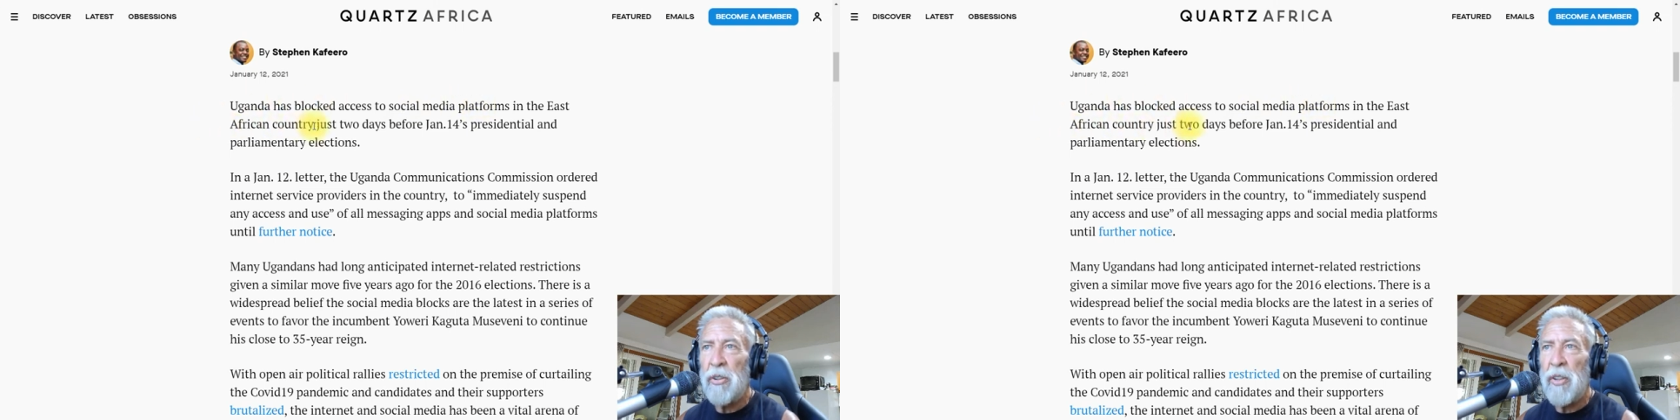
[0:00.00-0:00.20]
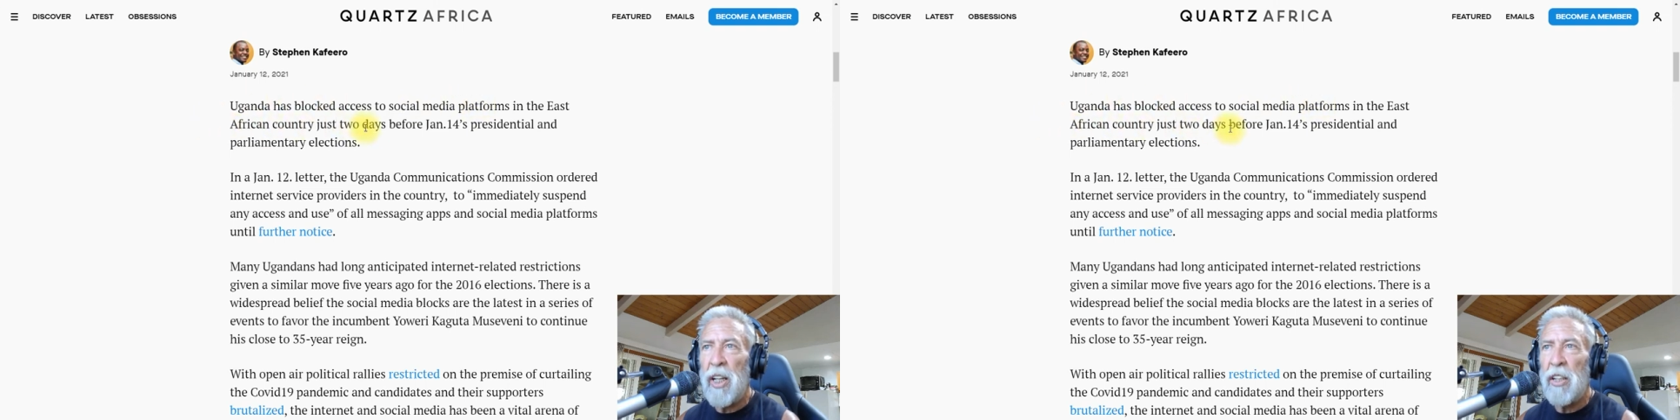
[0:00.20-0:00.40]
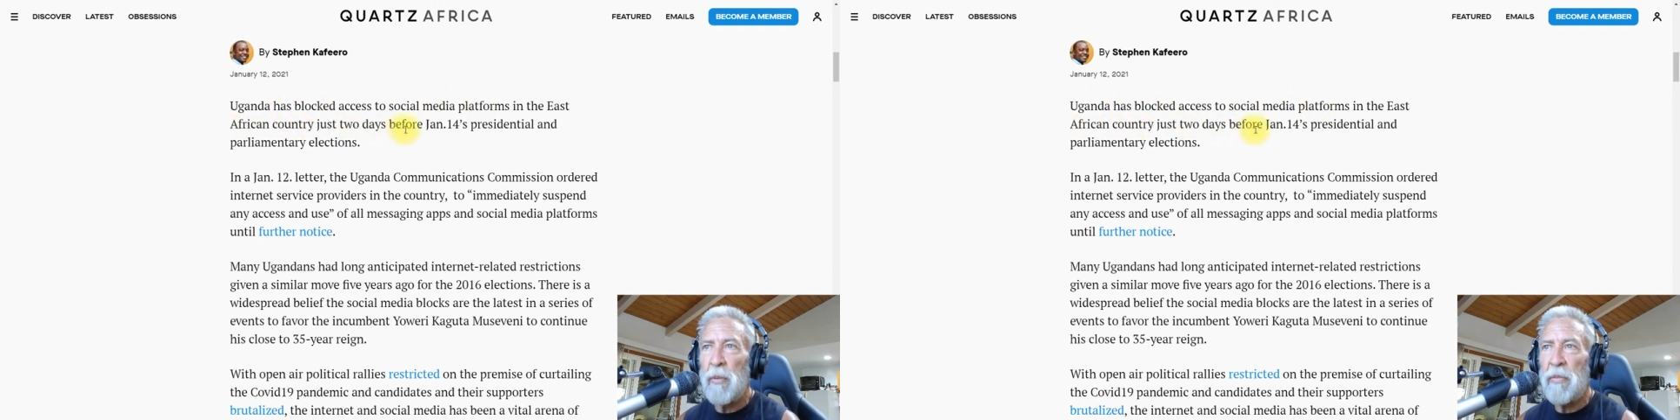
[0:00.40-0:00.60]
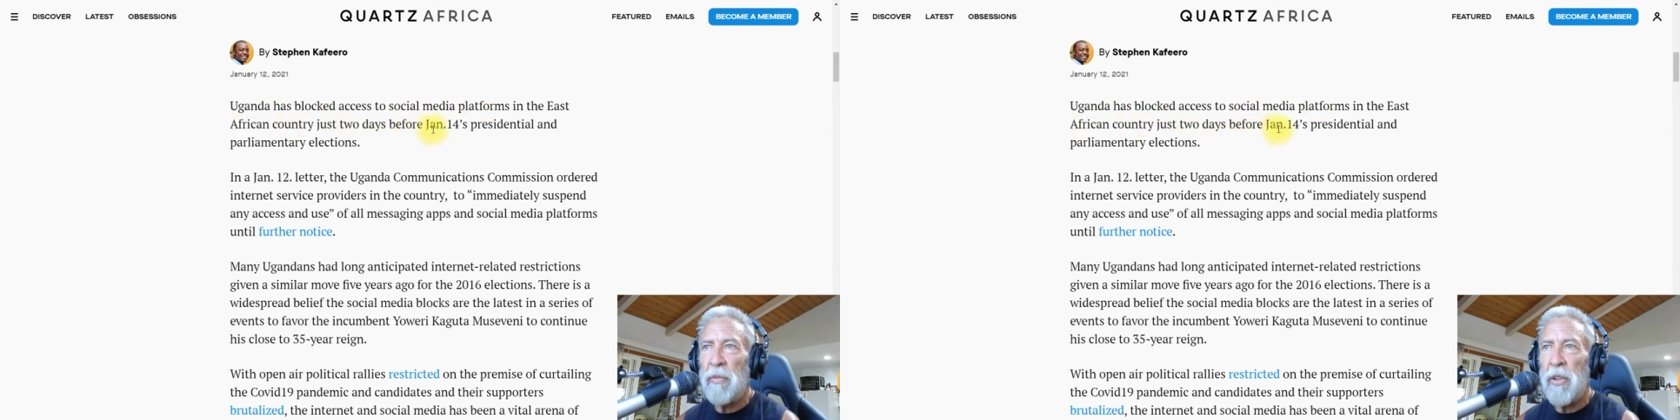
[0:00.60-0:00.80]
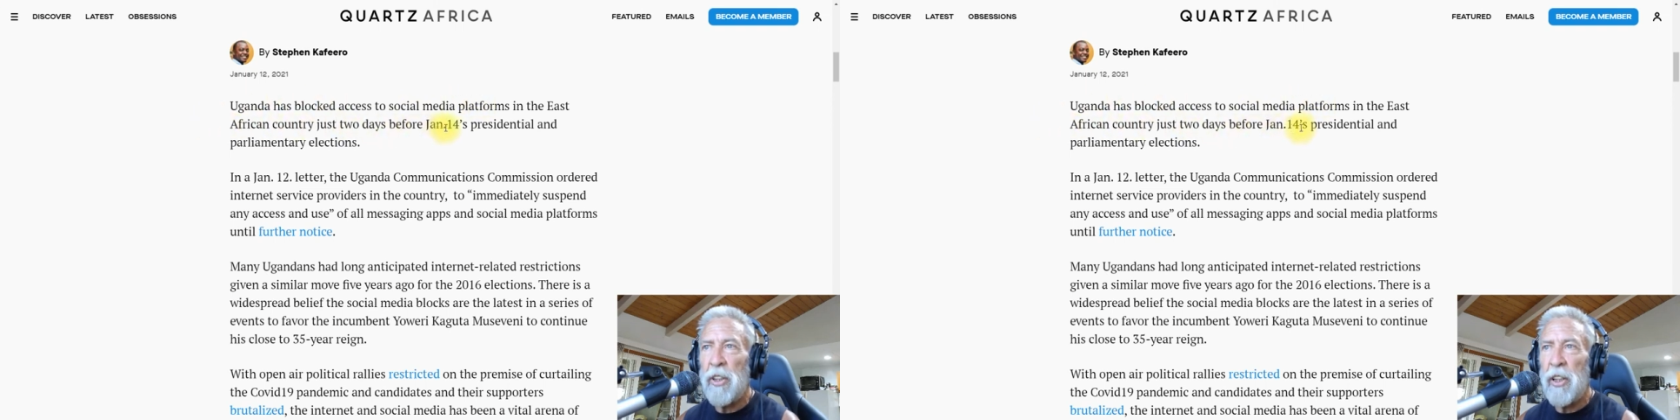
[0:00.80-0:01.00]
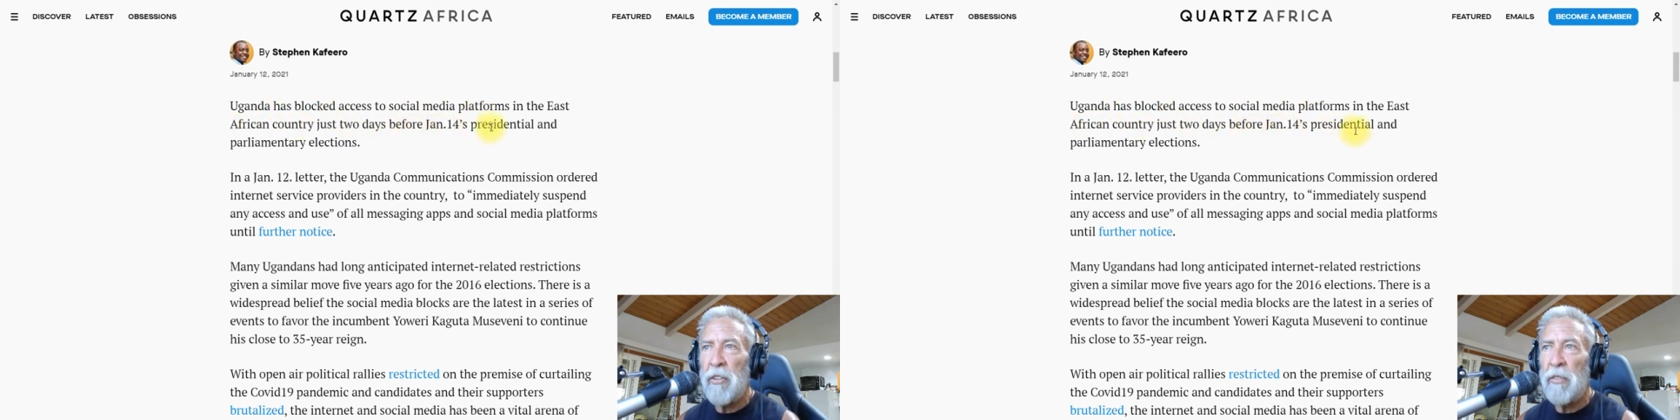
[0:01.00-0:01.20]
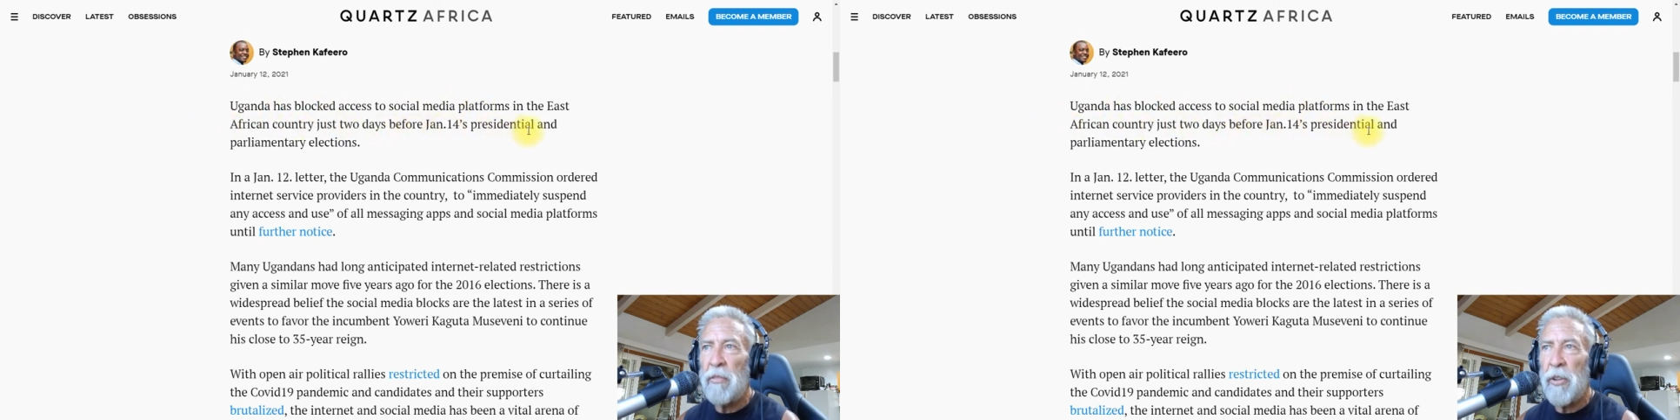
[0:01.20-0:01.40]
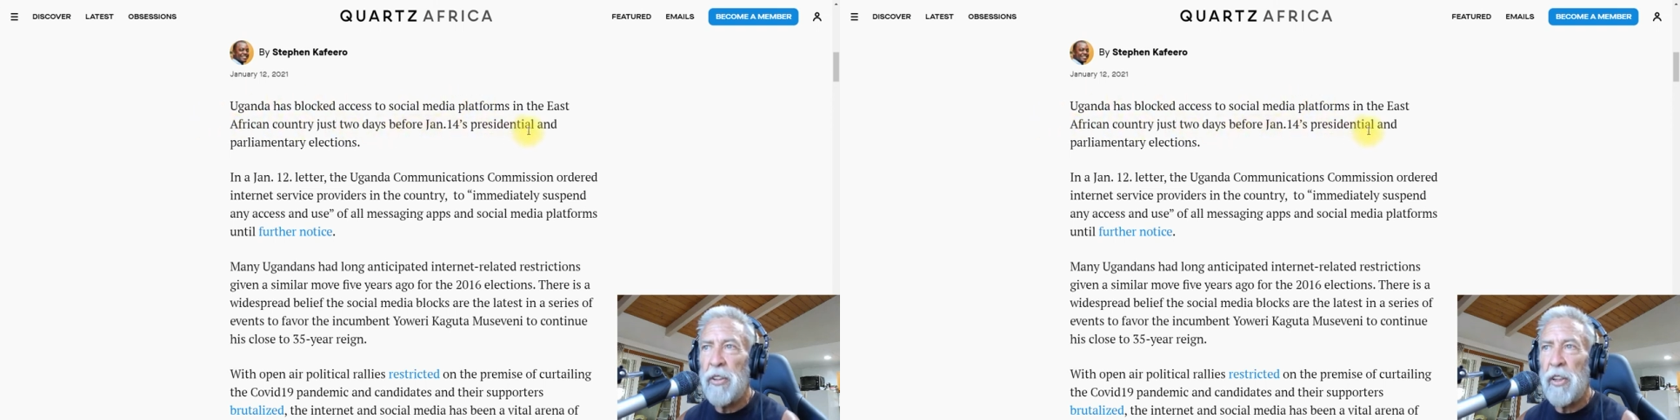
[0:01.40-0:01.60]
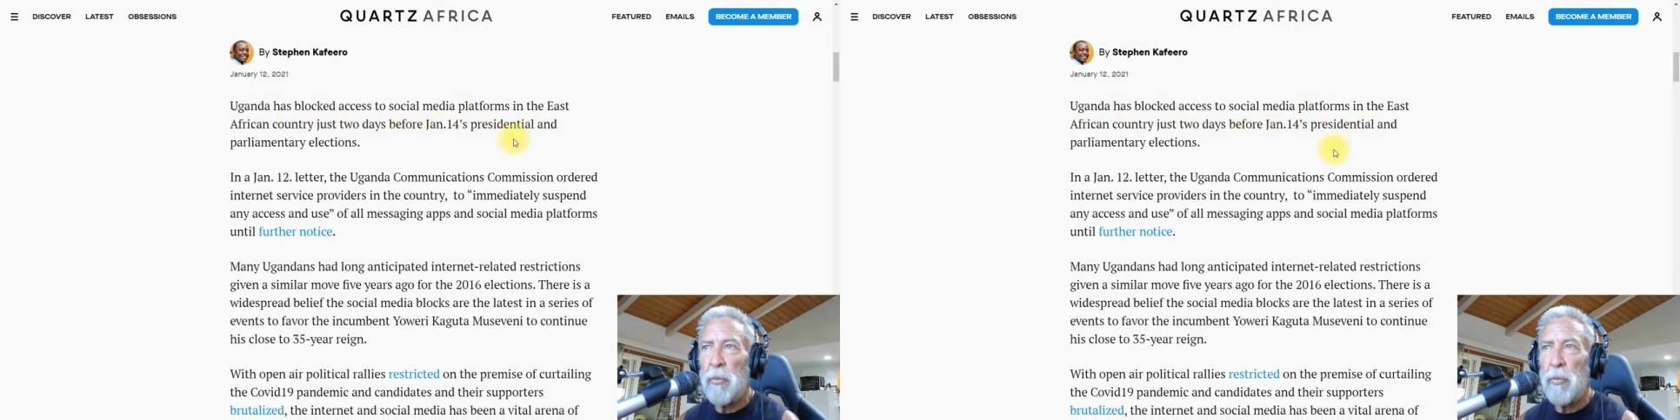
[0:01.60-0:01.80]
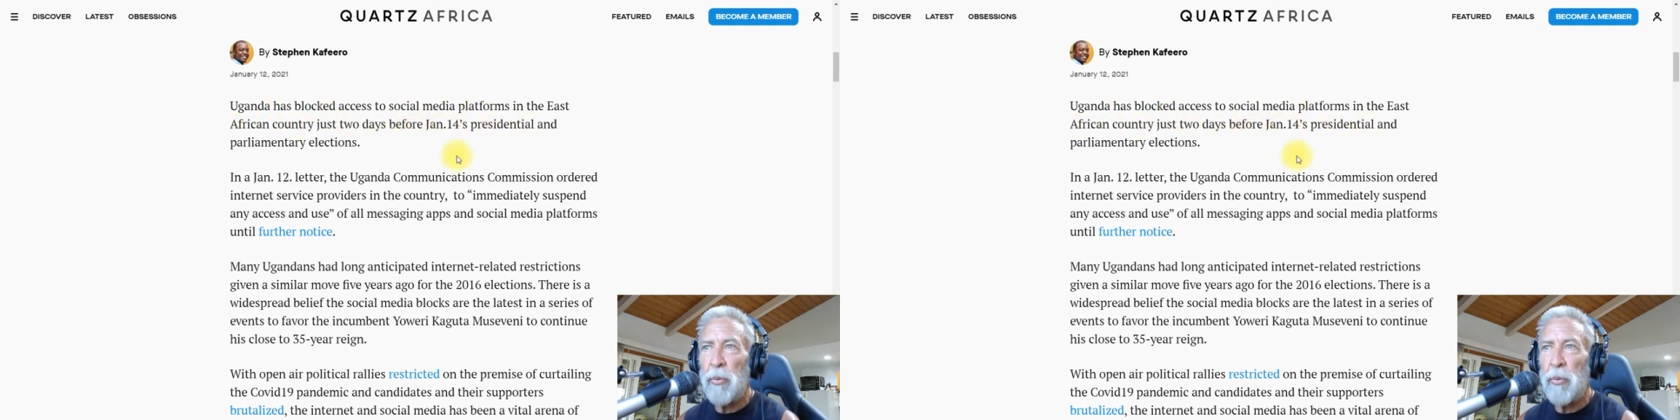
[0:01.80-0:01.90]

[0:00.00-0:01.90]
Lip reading: 2 days before January 14th's